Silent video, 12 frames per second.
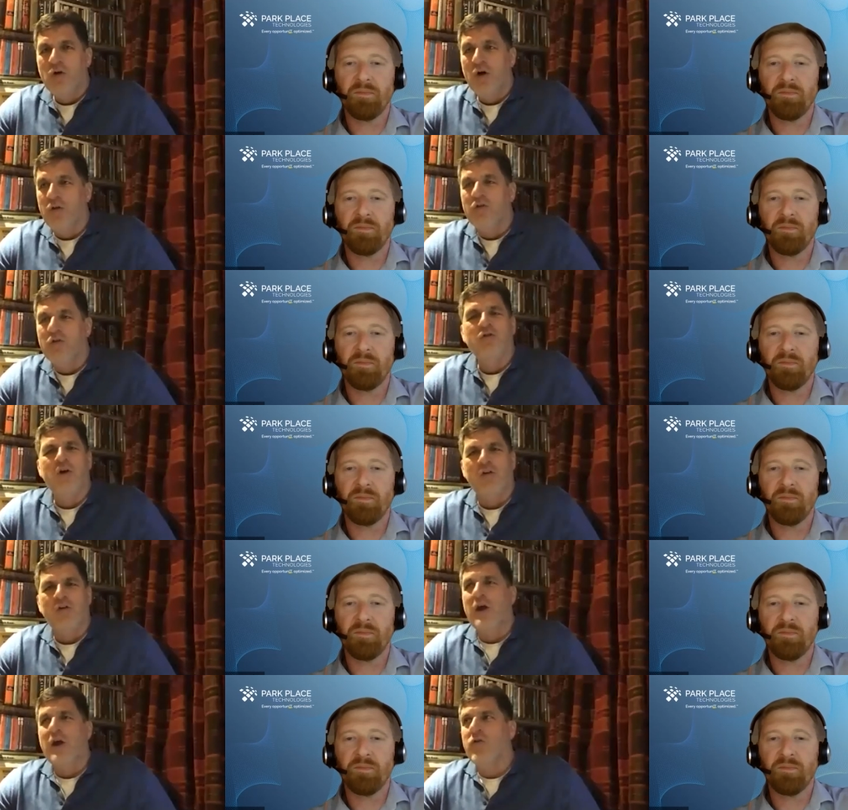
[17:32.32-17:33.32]
Speaker 1: rather than scratch
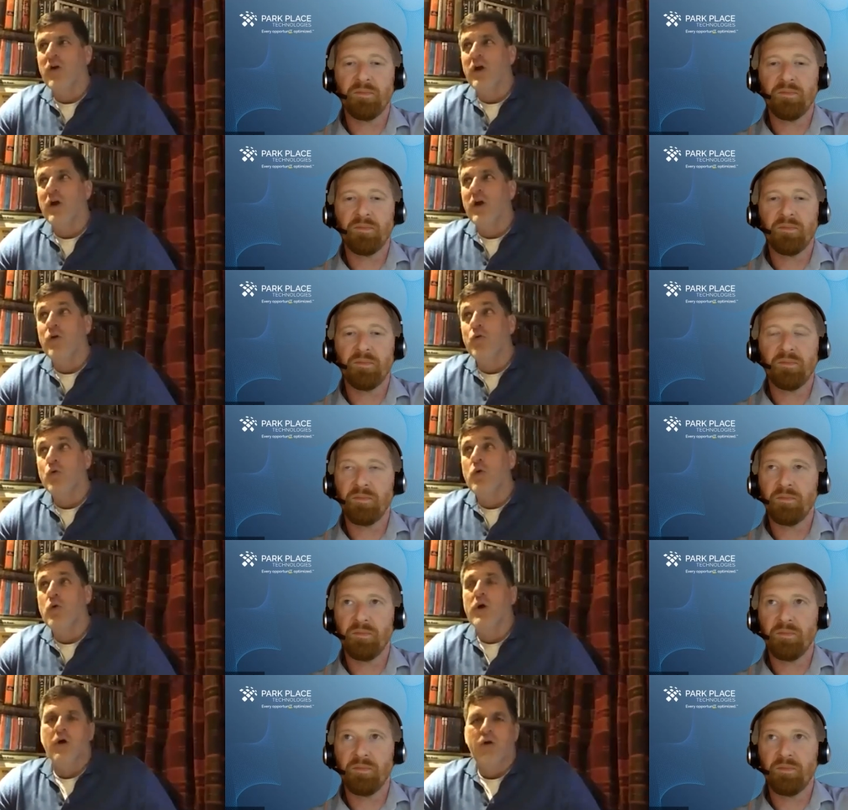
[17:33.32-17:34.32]
their heads and say oh,
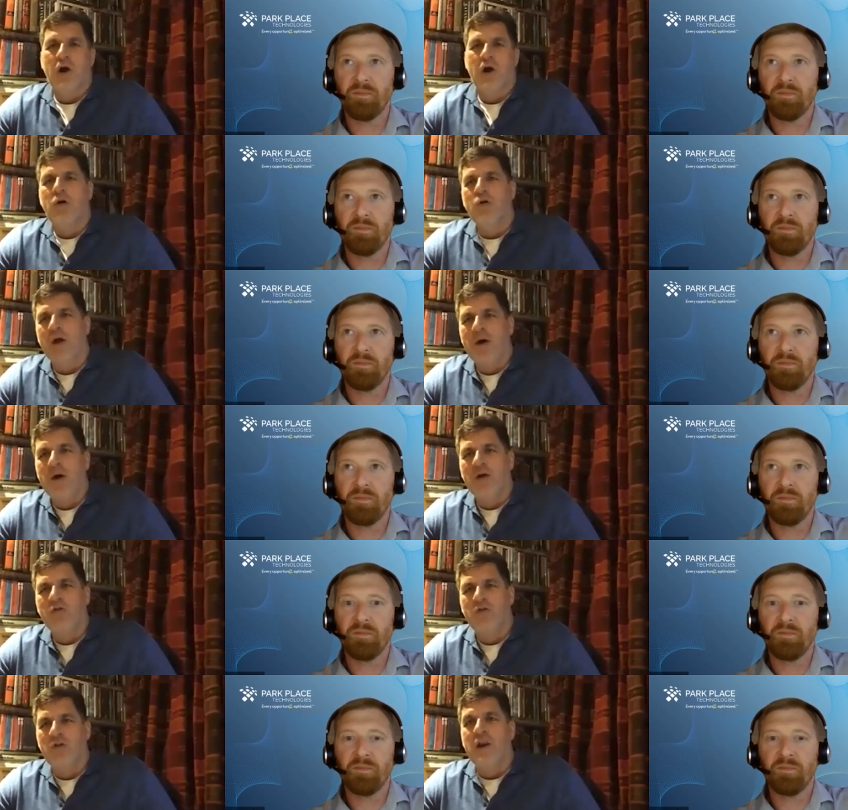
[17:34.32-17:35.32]
i don't know i'll get
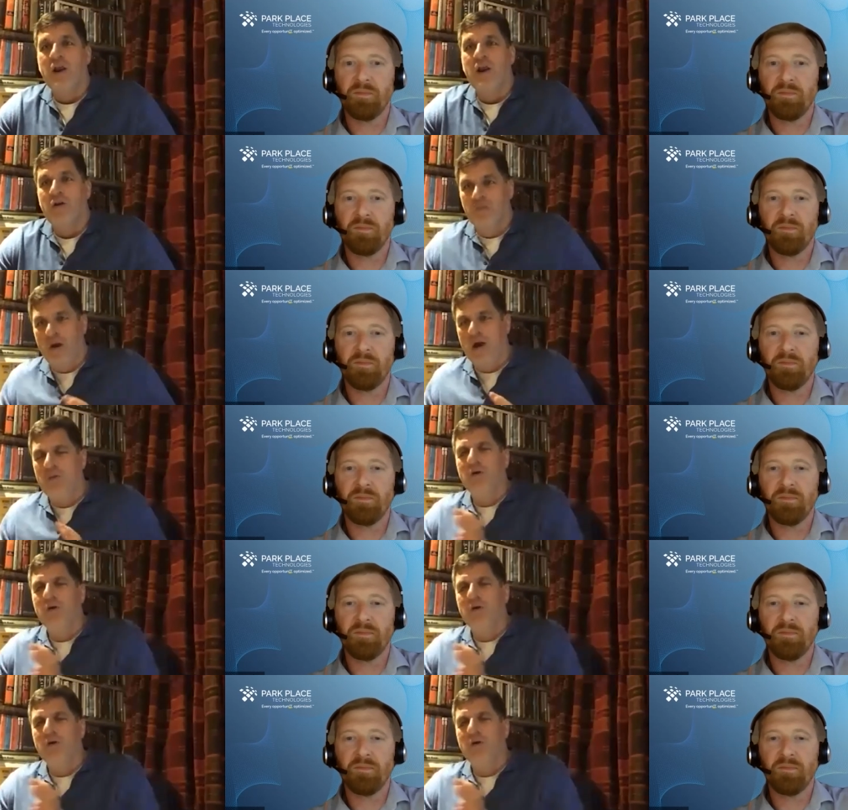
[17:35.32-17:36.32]
back to you they need to be able to
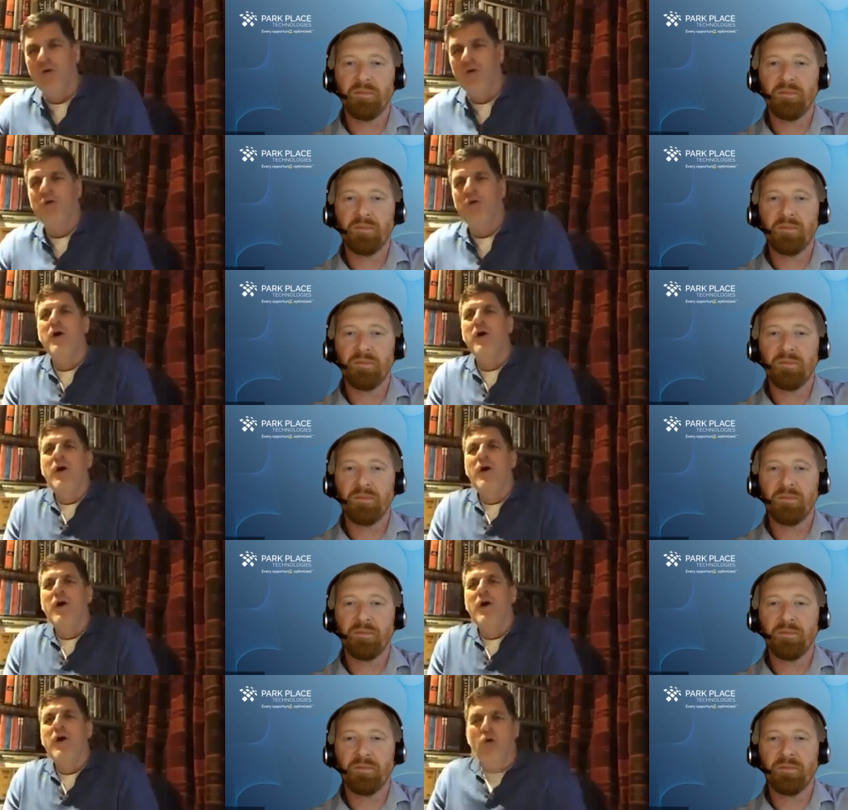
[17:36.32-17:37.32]
tell you you know
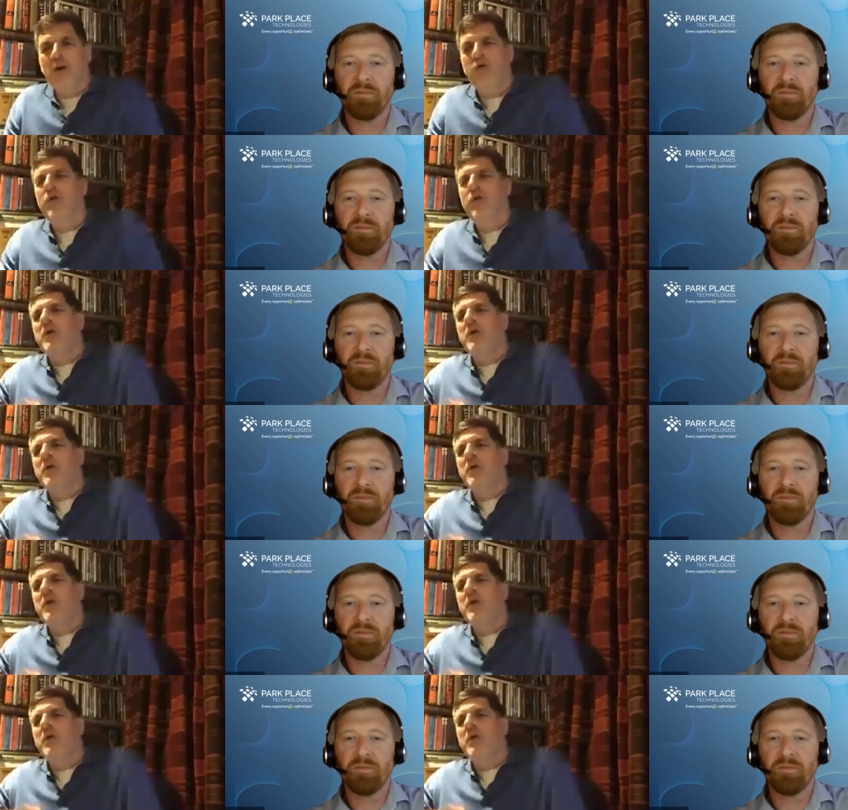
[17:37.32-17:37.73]
what they're